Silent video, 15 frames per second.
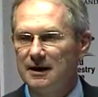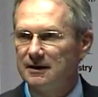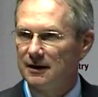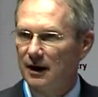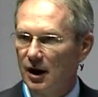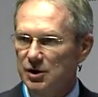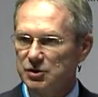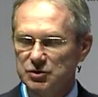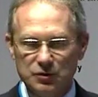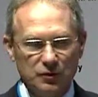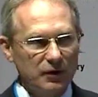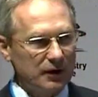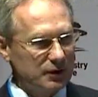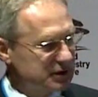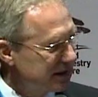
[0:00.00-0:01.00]
In the last
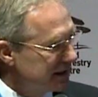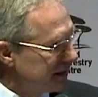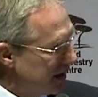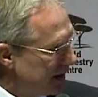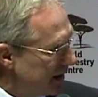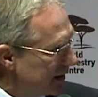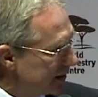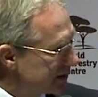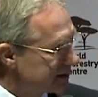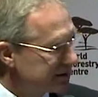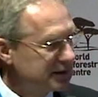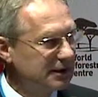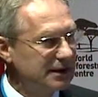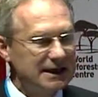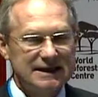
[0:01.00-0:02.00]
2,000
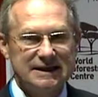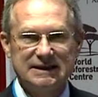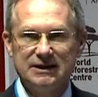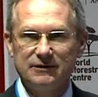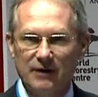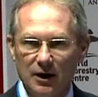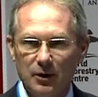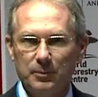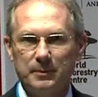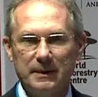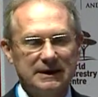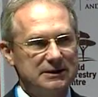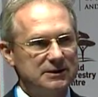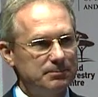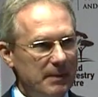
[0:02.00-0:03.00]
years,
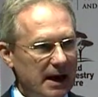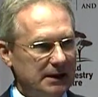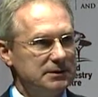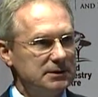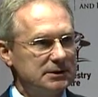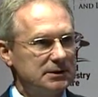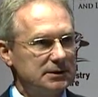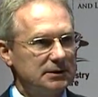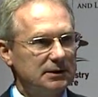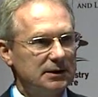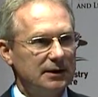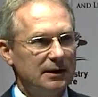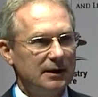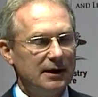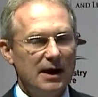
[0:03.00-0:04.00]
development meant
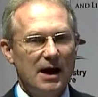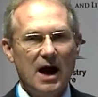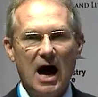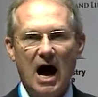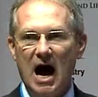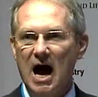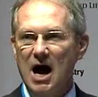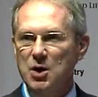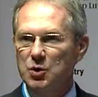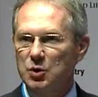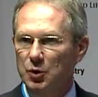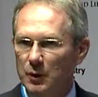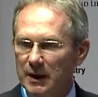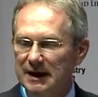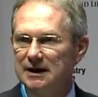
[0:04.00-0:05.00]

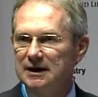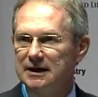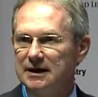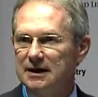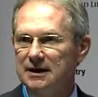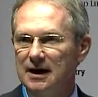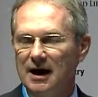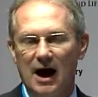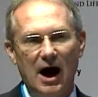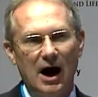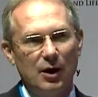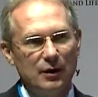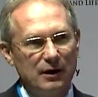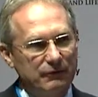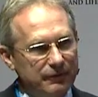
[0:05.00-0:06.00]
how quickly,
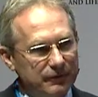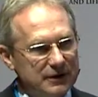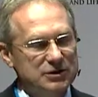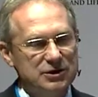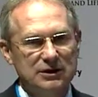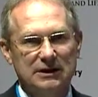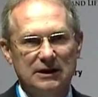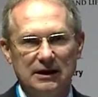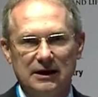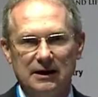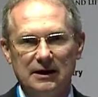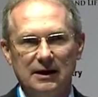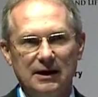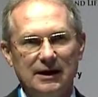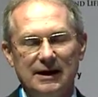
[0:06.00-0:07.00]
how
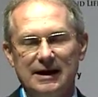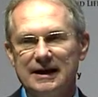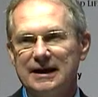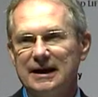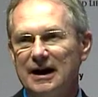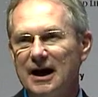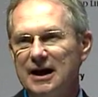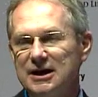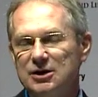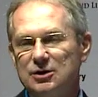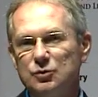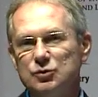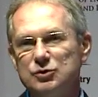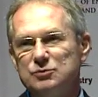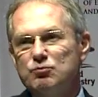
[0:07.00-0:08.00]
efficiently can I
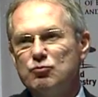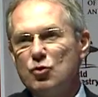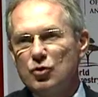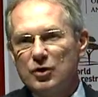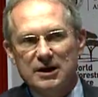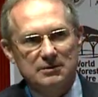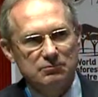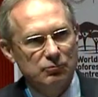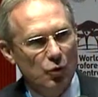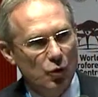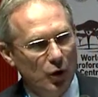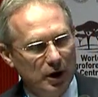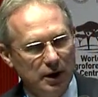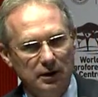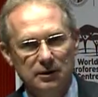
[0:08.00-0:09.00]
include more and
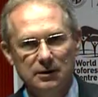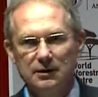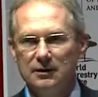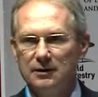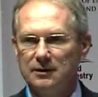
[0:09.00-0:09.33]
more